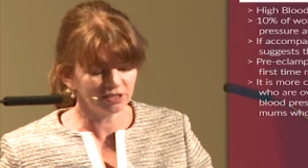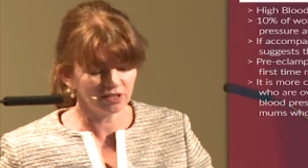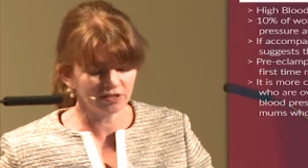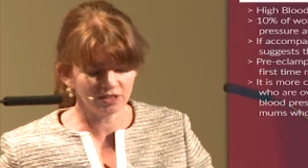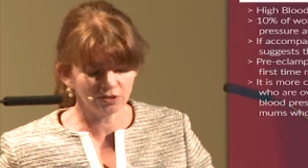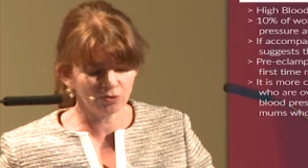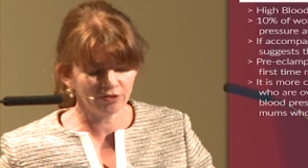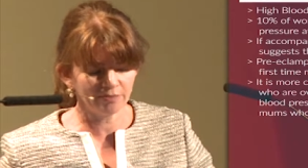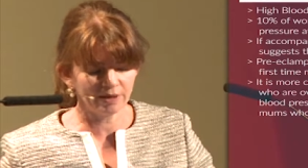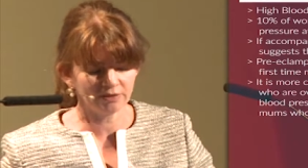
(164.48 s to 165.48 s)
is nothing to
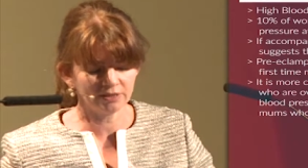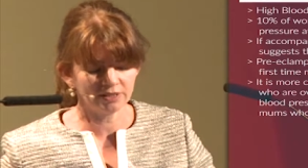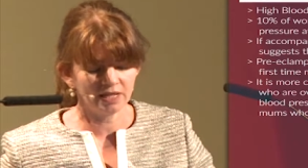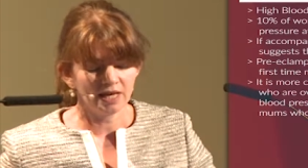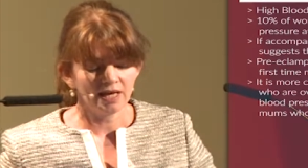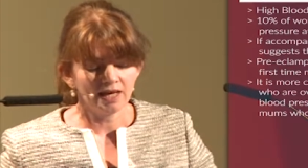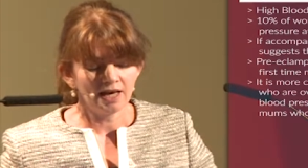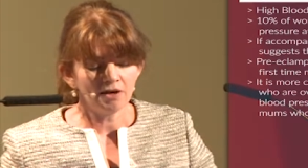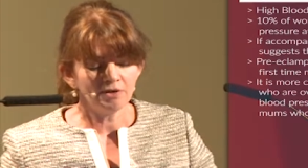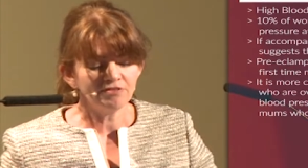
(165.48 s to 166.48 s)
worry about.
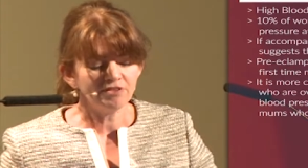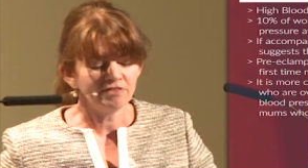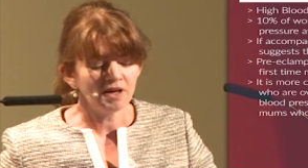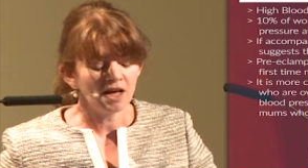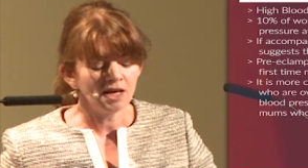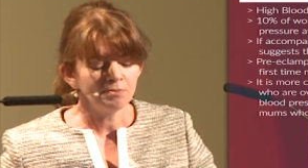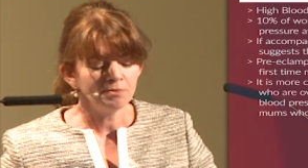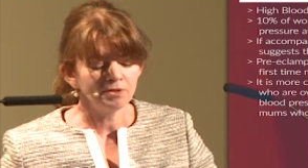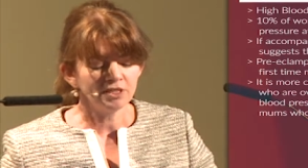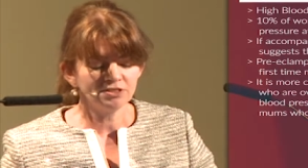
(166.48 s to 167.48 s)
However, if high
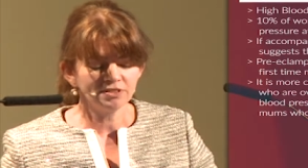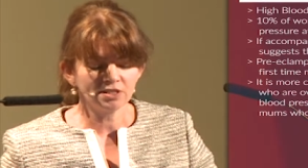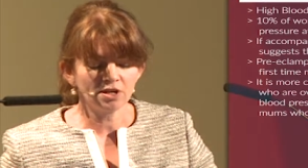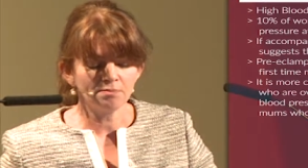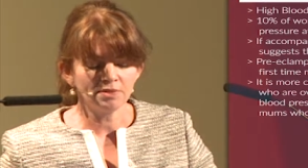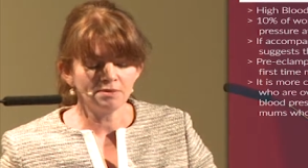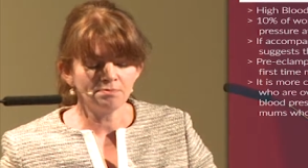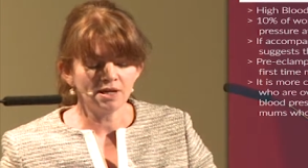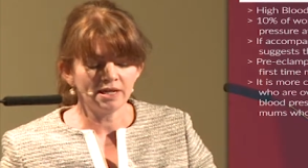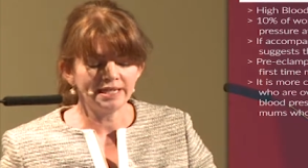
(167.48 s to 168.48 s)
blood pressure is
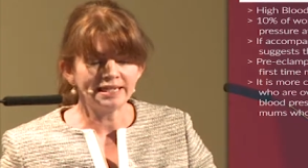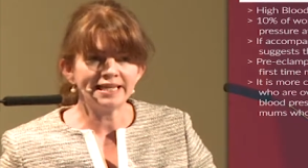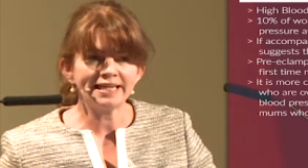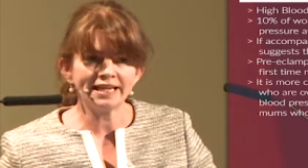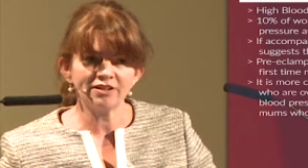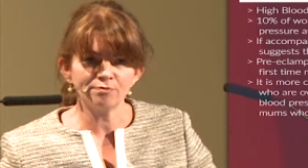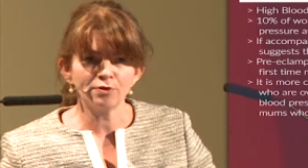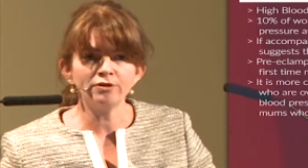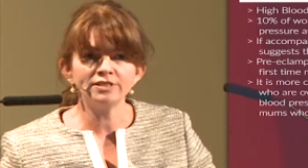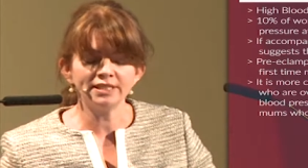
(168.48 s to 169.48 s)
accompanied by leaking of
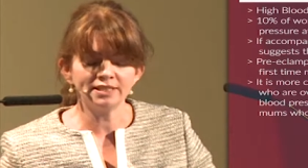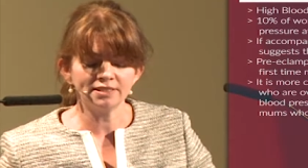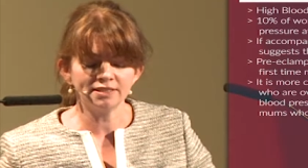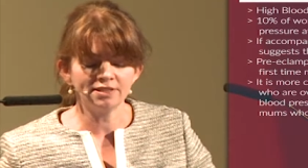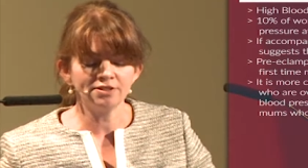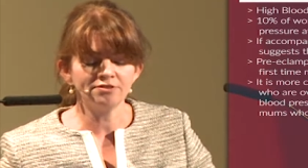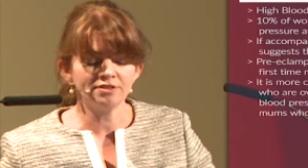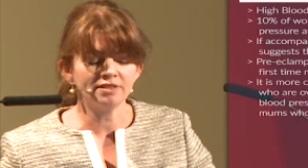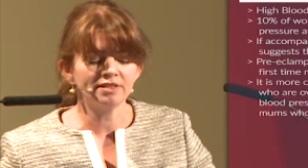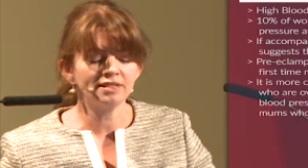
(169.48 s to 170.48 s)
protein into the
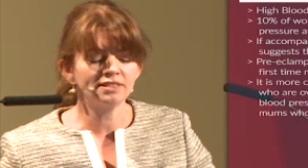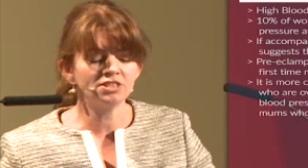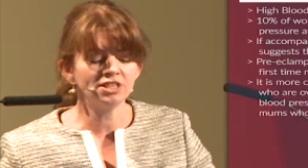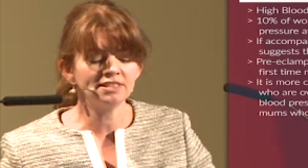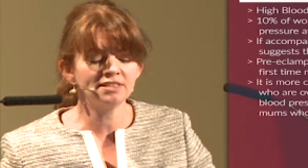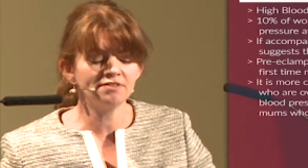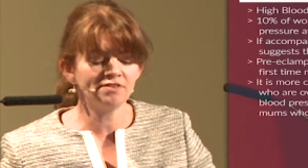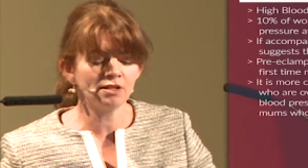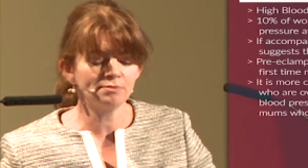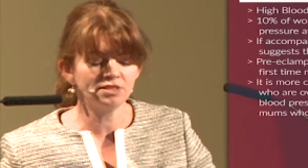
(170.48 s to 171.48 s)
urine, then it suggests the
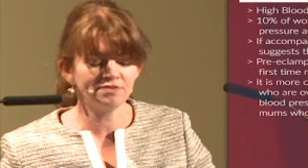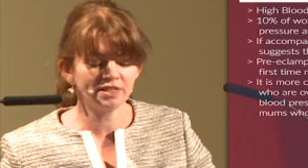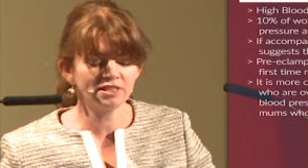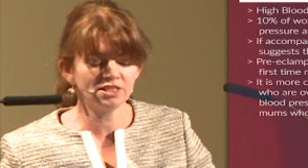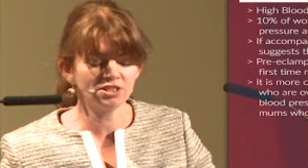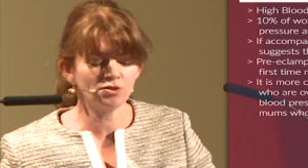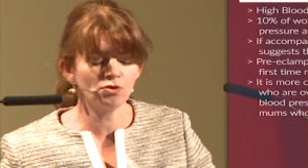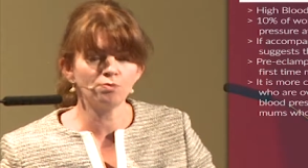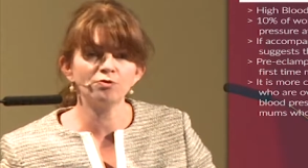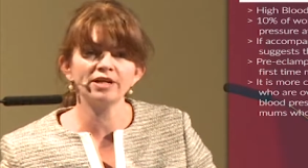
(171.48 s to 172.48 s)
development of a condition
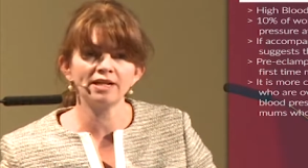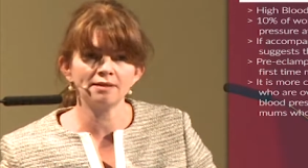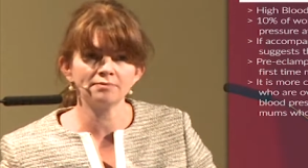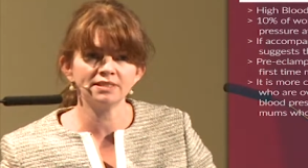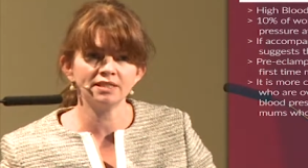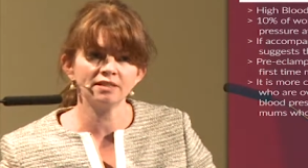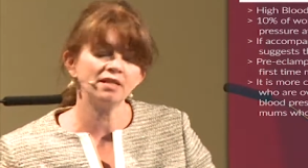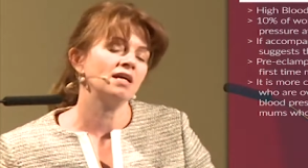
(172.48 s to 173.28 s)
called preeclampsia.